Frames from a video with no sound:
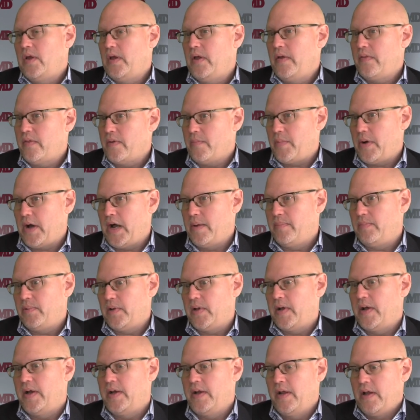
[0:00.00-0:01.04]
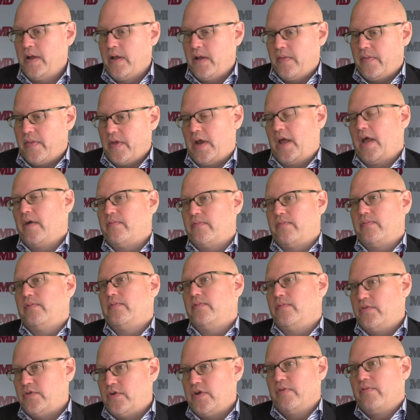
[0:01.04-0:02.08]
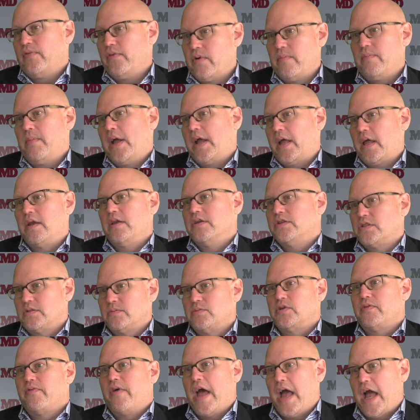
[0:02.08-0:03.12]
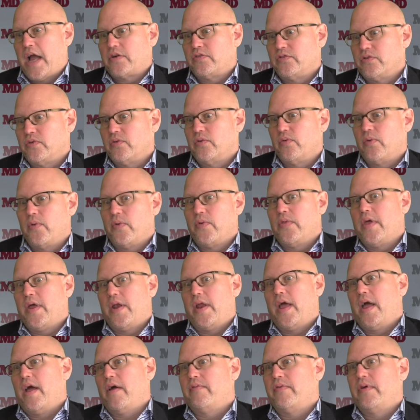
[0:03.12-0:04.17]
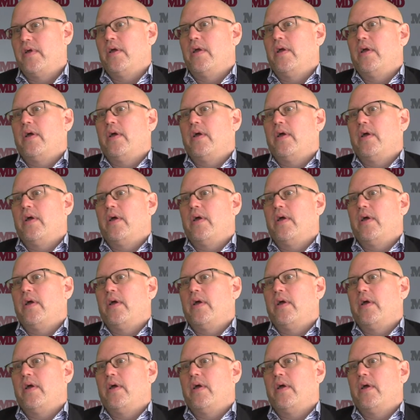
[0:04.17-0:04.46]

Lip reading: in the pipeline that have different mechanisms of action, or that have